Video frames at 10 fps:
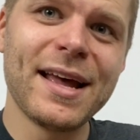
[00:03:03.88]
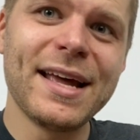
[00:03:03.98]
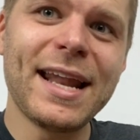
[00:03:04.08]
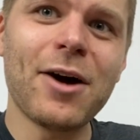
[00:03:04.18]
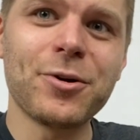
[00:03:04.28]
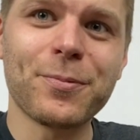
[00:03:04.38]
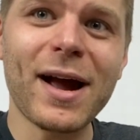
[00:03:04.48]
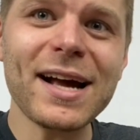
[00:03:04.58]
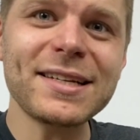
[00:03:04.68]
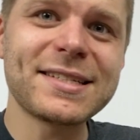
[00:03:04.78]
Now to
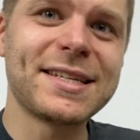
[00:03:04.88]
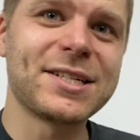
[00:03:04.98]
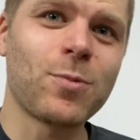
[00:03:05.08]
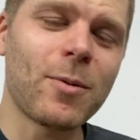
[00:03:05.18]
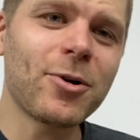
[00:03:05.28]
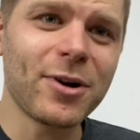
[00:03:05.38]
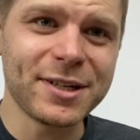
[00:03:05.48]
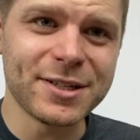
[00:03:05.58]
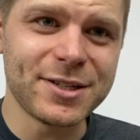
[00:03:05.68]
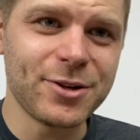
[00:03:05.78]
practice this, what we're going
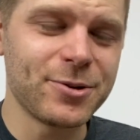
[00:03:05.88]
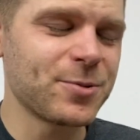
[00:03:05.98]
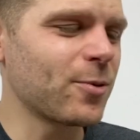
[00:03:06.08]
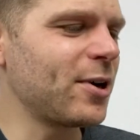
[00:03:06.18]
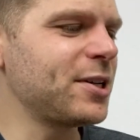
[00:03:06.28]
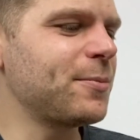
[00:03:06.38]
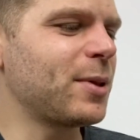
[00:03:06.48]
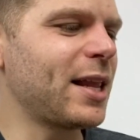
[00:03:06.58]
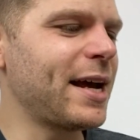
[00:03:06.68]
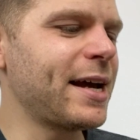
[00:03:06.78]
to do is we're going to
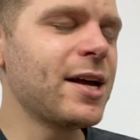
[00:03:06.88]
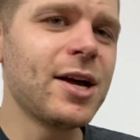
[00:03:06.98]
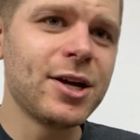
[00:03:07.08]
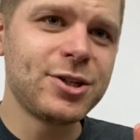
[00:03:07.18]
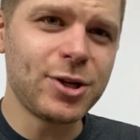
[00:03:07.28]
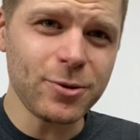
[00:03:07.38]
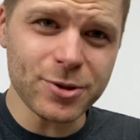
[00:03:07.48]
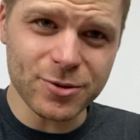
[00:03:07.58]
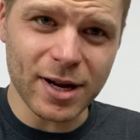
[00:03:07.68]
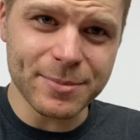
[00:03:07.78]
play 2
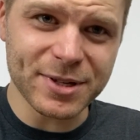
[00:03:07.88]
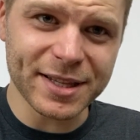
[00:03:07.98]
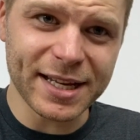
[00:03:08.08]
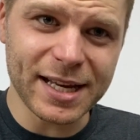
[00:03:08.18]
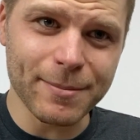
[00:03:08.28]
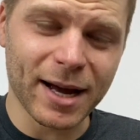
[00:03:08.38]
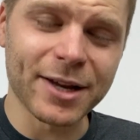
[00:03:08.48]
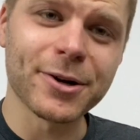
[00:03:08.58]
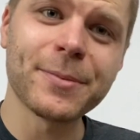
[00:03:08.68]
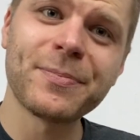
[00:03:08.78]
strums on the E
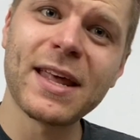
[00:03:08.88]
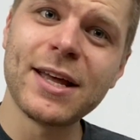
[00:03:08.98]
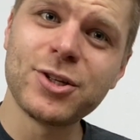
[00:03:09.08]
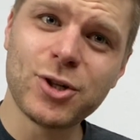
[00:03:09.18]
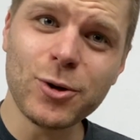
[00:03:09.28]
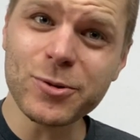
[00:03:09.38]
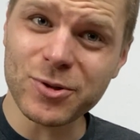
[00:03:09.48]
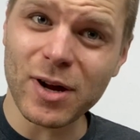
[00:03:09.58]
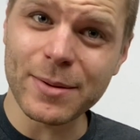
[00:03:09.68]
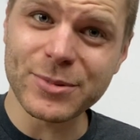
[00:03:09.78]
minor, 2
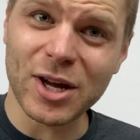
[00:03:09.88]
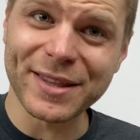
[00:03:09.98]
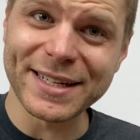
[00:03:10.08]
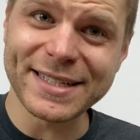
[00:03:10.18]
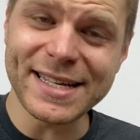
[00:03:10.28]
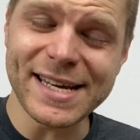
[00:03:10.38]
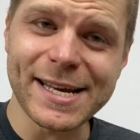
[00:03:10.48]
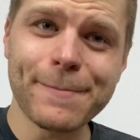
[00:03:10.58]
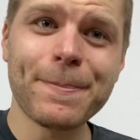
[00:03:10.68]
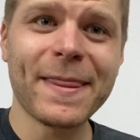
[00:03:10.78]
strums on the
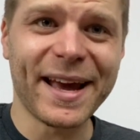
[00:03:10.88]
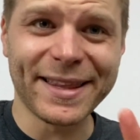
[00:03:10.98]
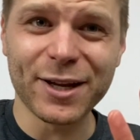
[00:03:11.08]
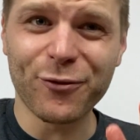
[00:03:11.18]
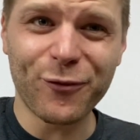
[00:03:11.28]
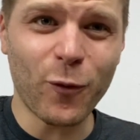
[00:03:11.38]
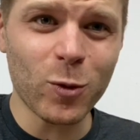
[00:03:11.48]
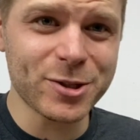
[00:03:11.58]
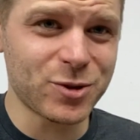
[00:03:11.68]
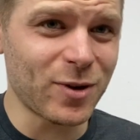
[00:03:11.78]
D, and then
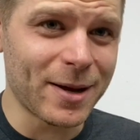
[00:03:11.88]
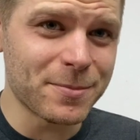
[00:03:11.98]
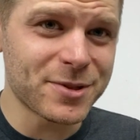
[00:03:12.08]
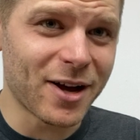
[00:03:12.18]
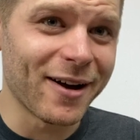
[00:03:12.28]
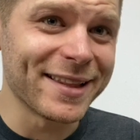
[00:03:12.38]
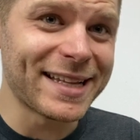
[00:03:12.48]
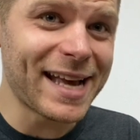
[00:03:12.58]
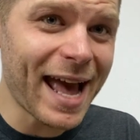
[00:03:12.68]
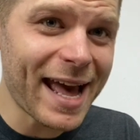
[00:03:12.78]
4 strums on
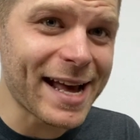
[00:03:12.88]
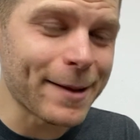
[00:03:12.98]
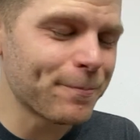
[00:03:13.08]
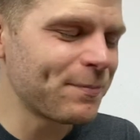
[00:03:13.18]
the A.